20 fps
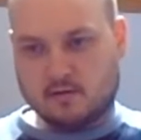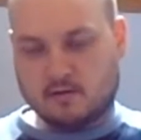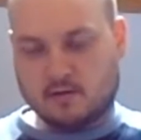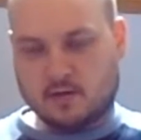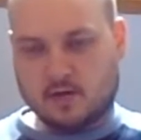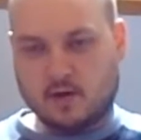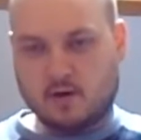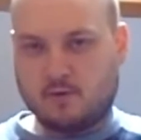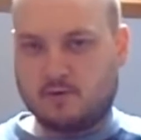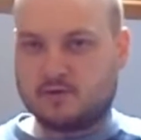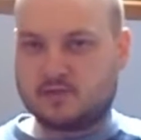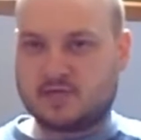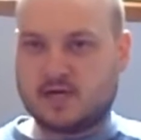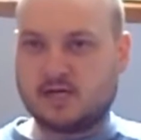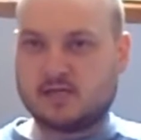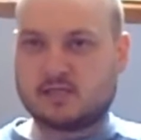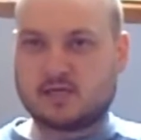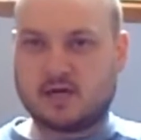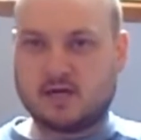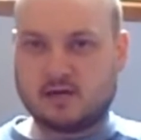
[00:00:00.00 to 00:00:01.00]
I know what one
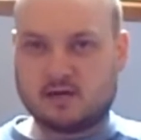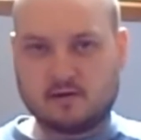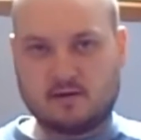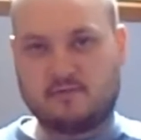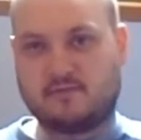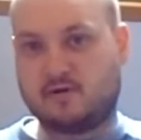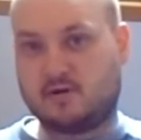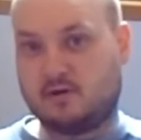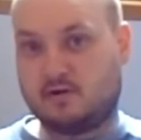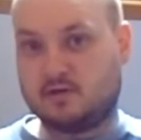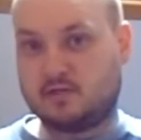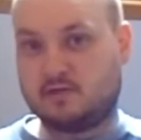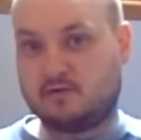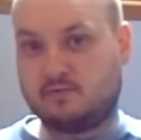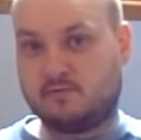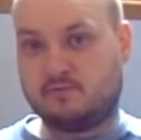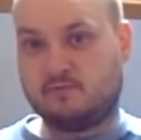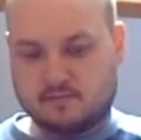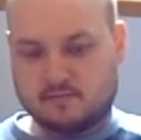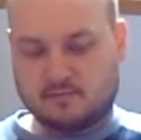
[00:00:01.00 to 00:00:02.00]
tastes like. I've got
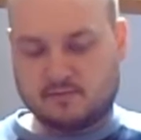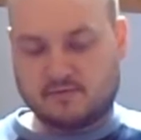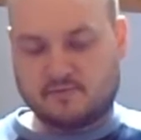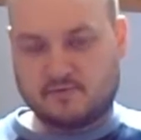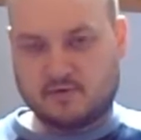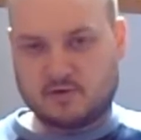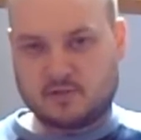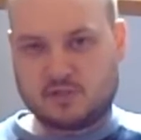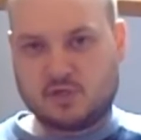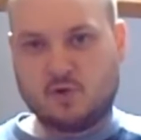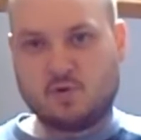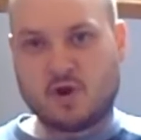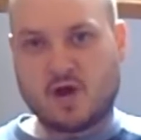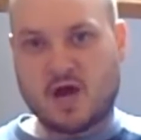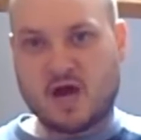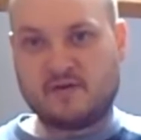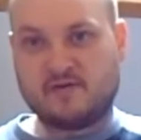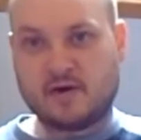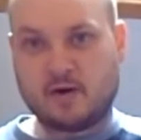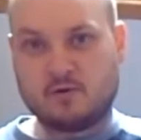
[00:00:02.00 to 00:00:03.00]
2.5
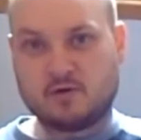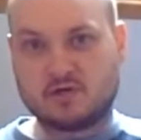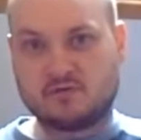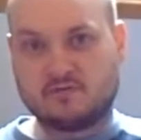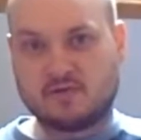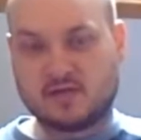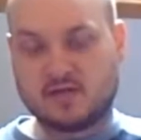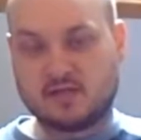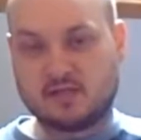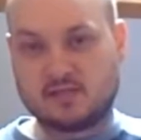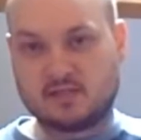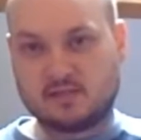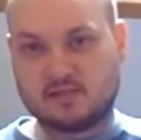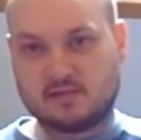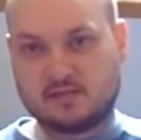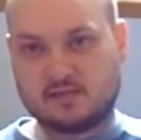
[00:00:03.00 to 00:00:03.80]
hours for this.